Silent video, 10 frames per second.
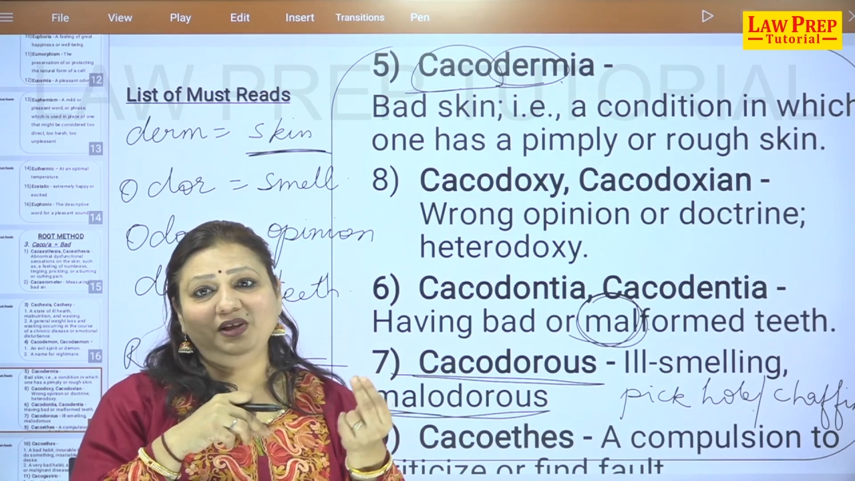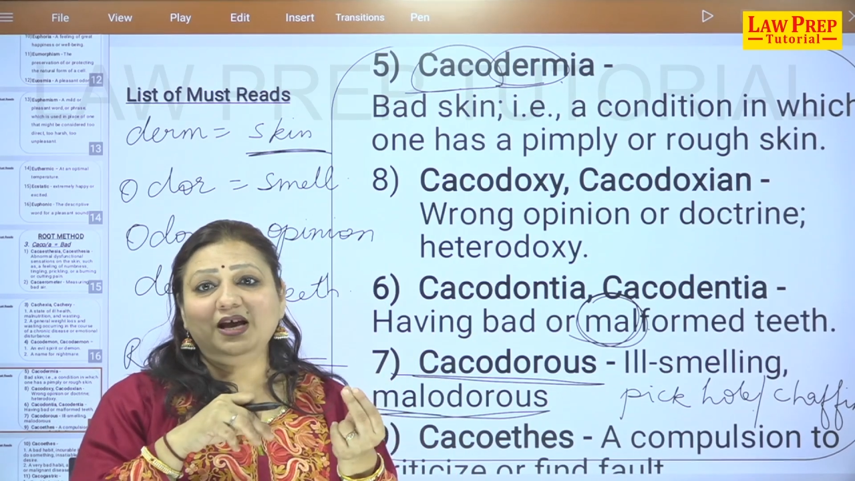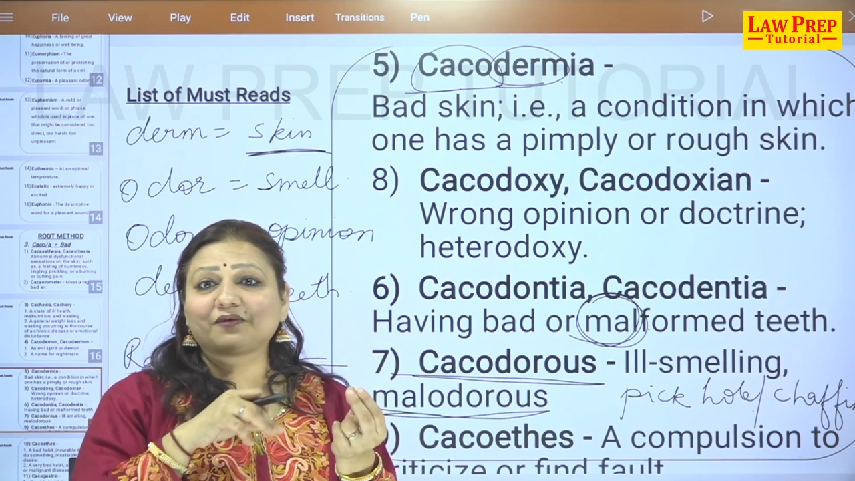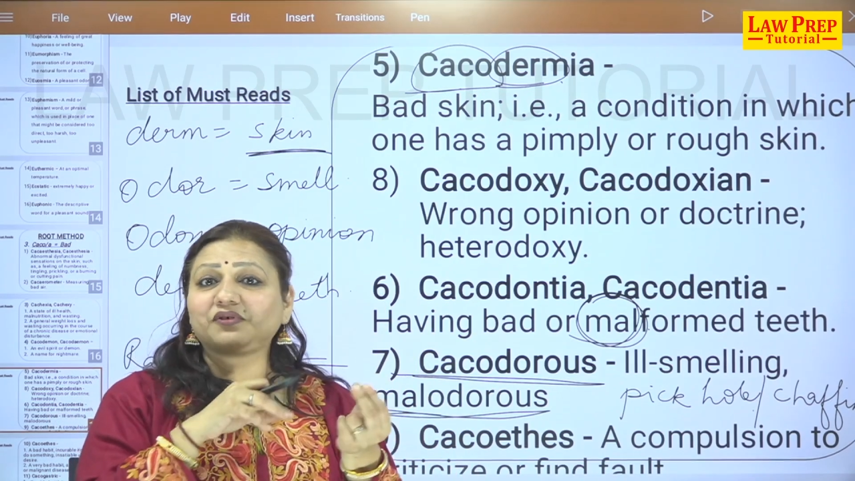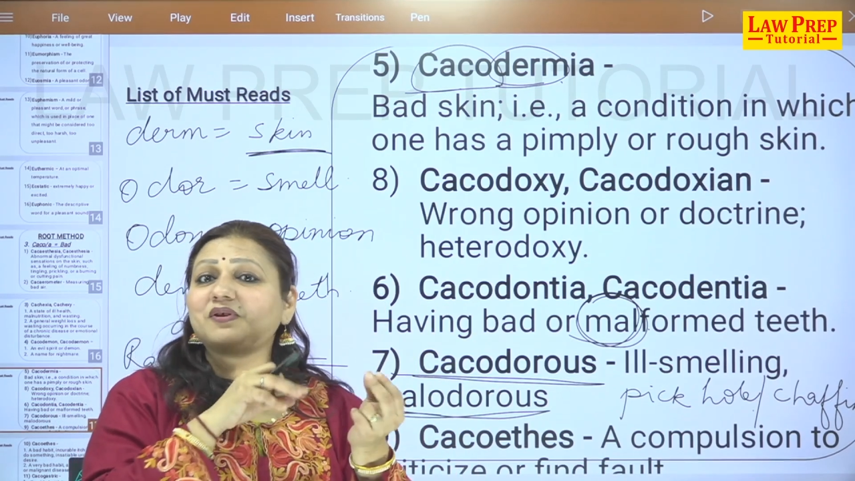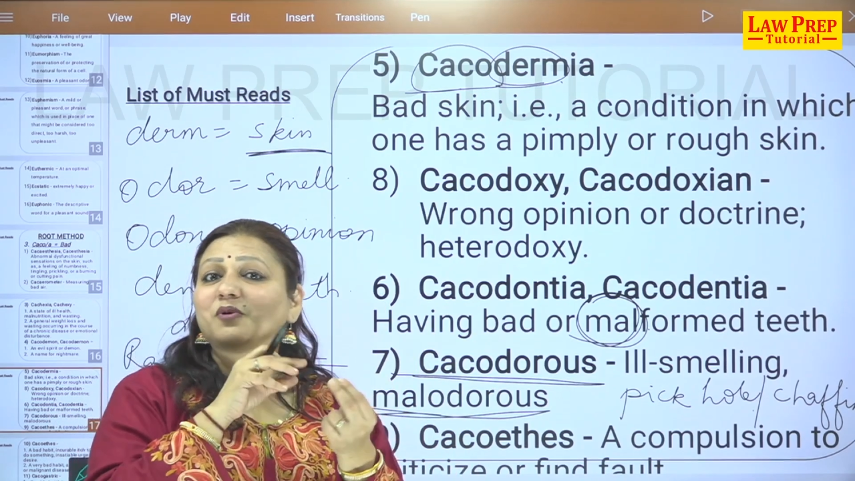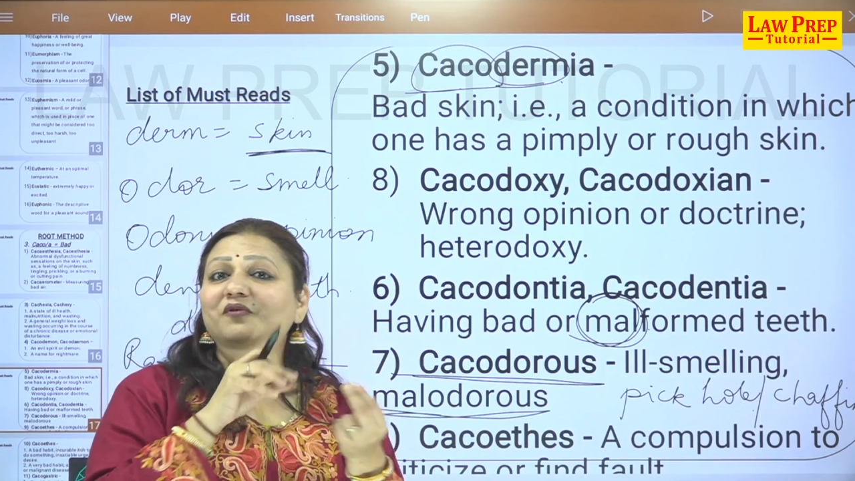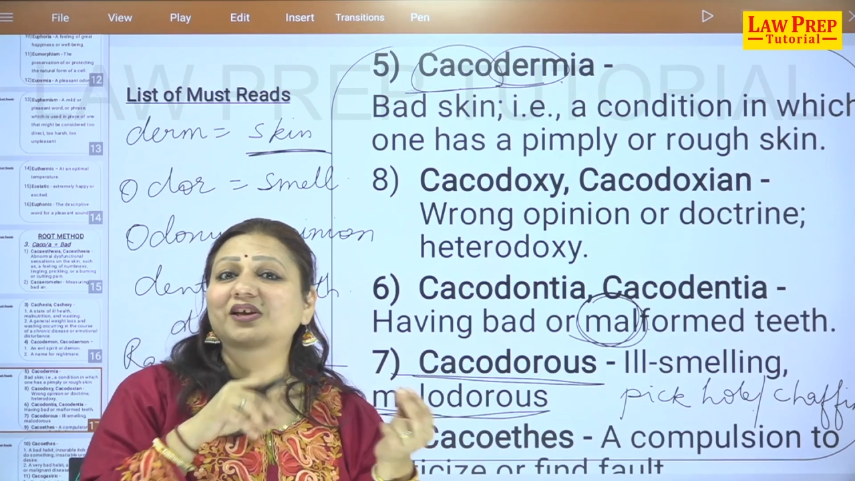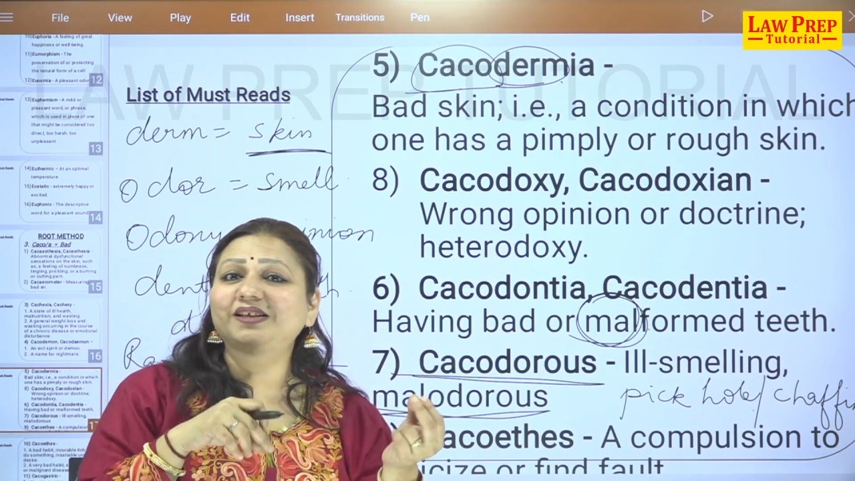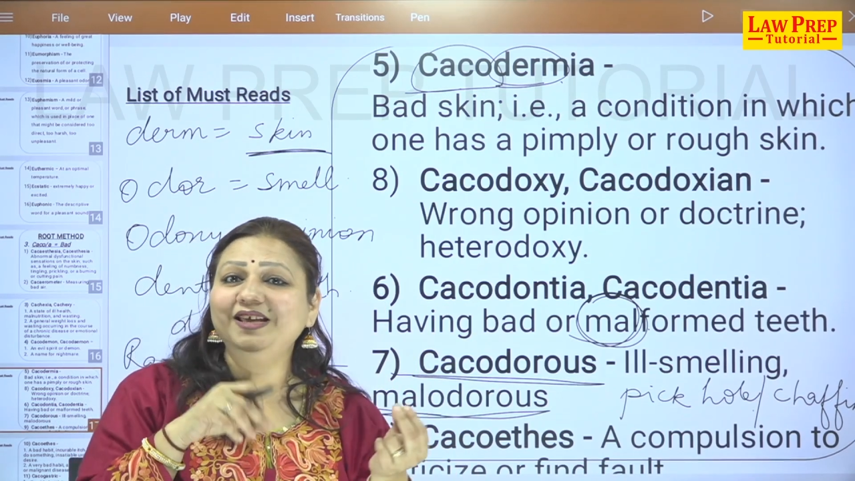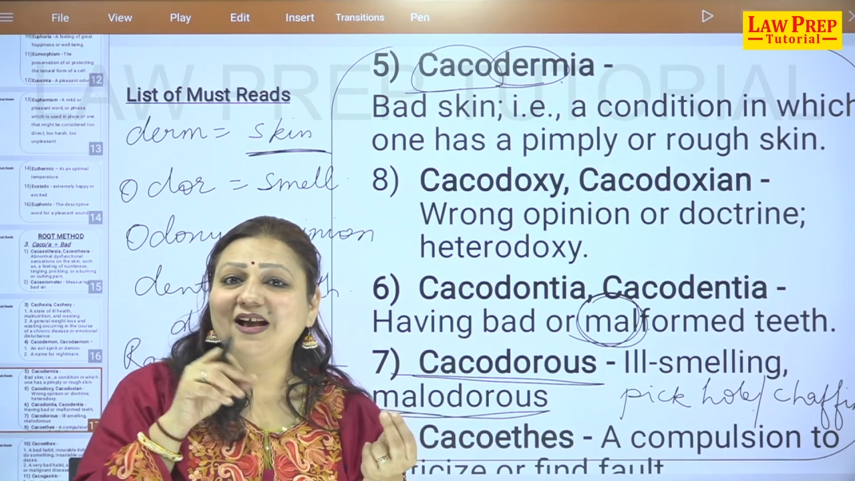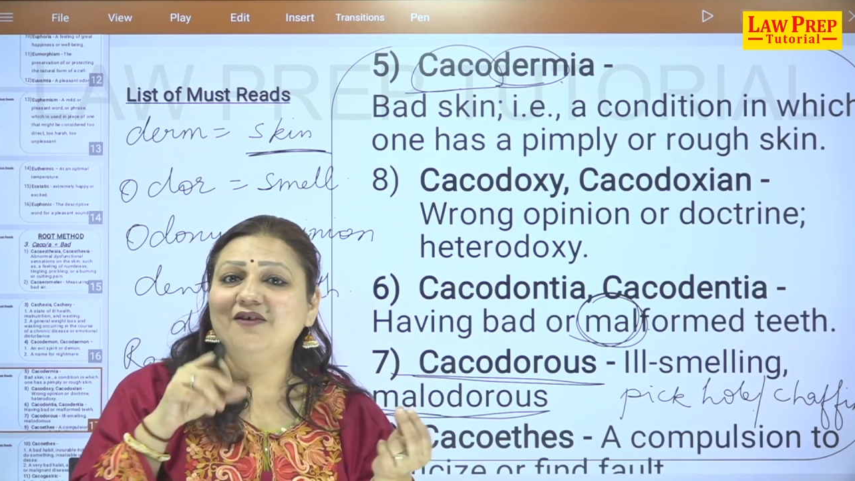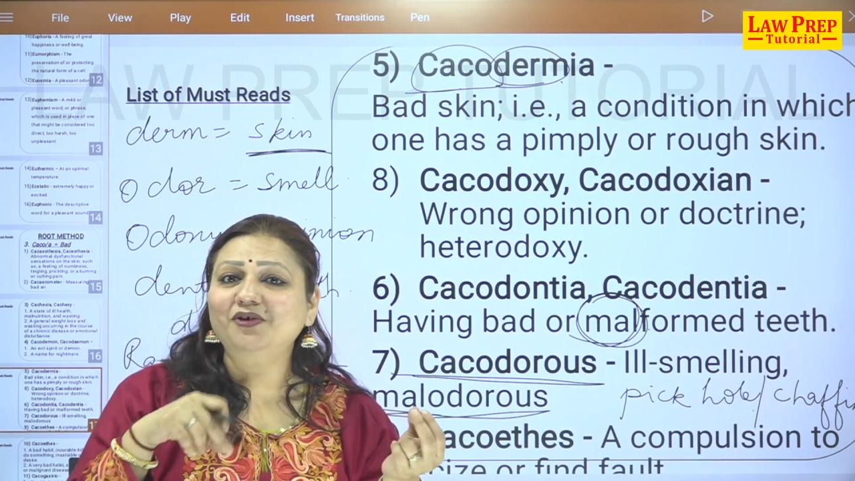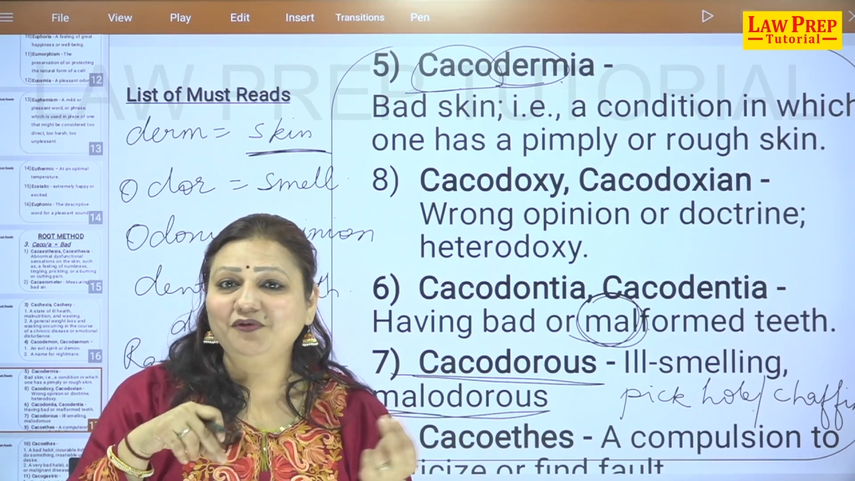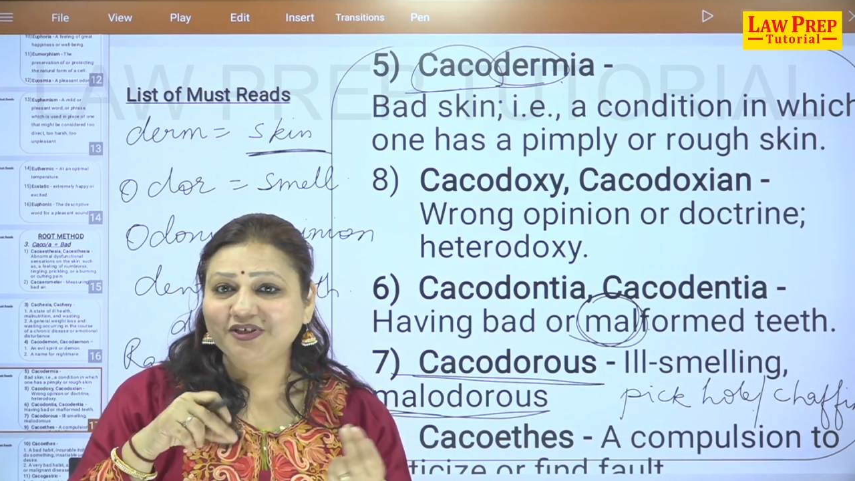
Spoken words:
I was removing the cover of